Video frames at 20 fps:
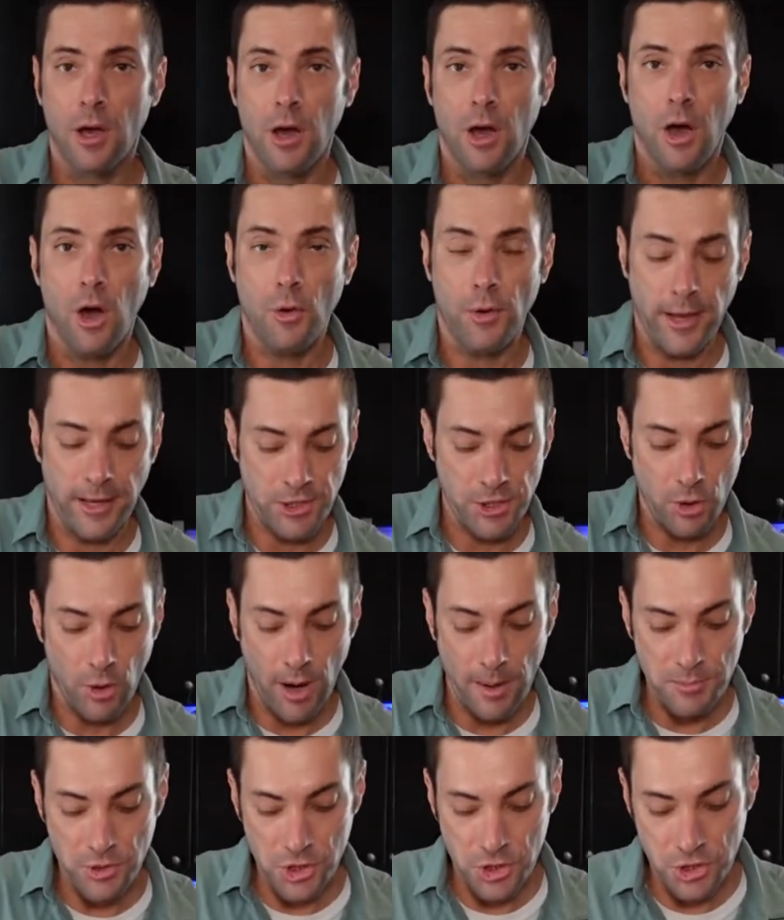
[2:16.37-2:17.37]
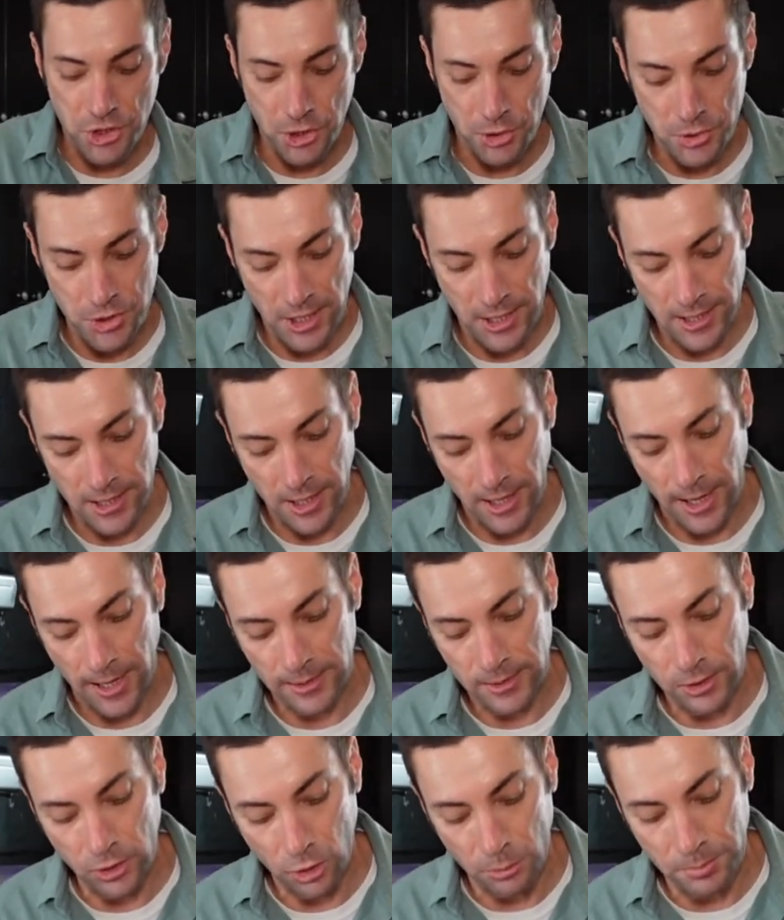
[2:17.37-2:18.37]
Okay, so I'm just using a
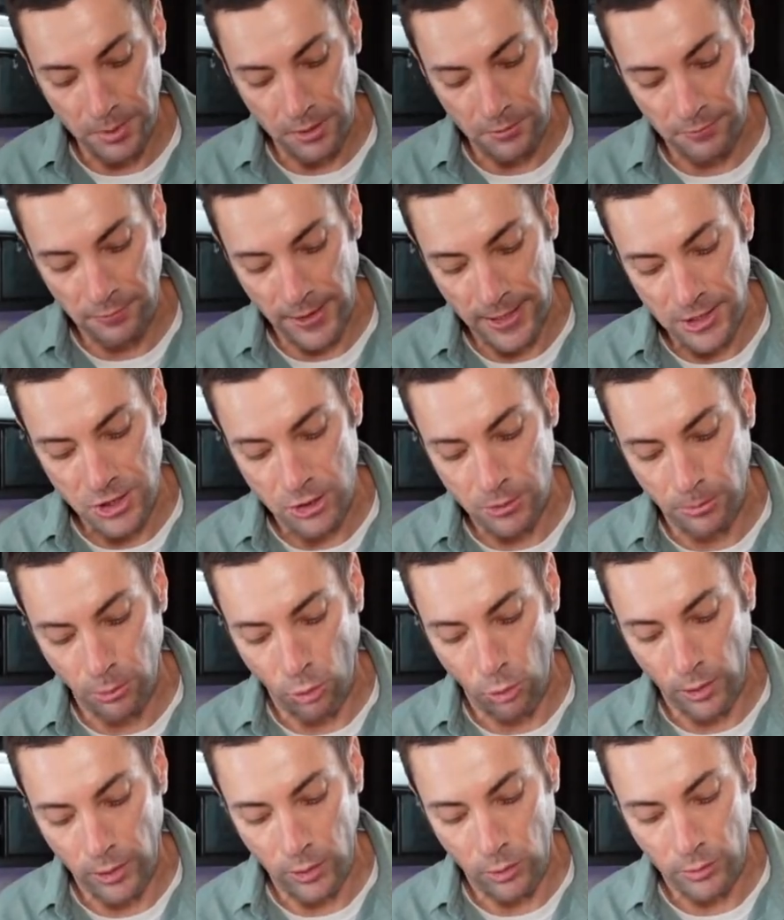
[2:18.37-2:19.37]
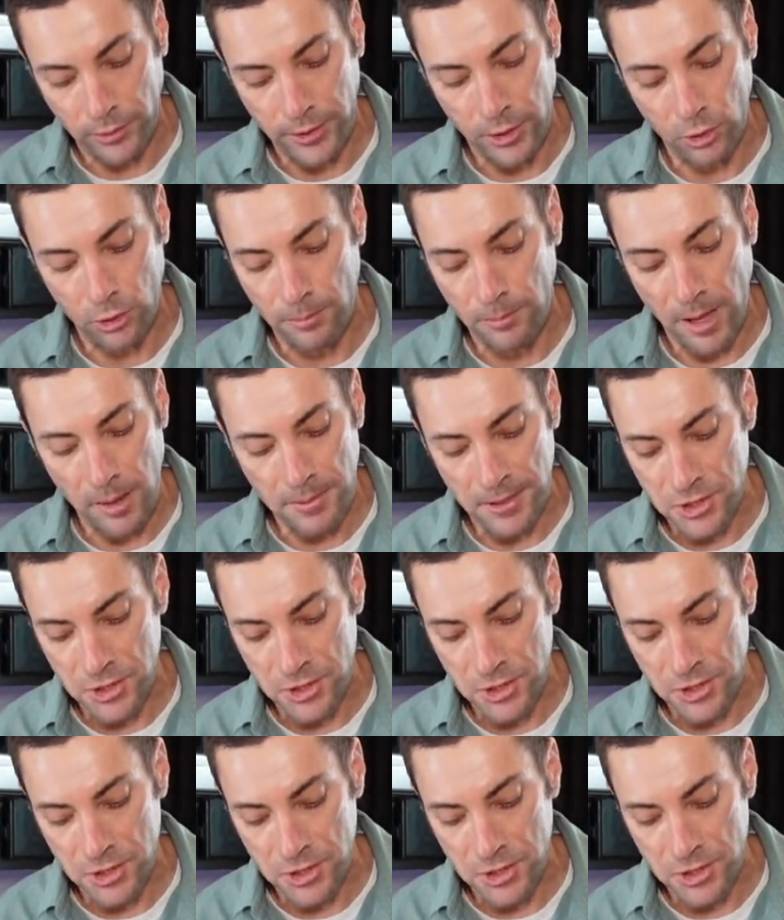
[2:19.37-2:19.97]
little bit of vegetable oil here, maybe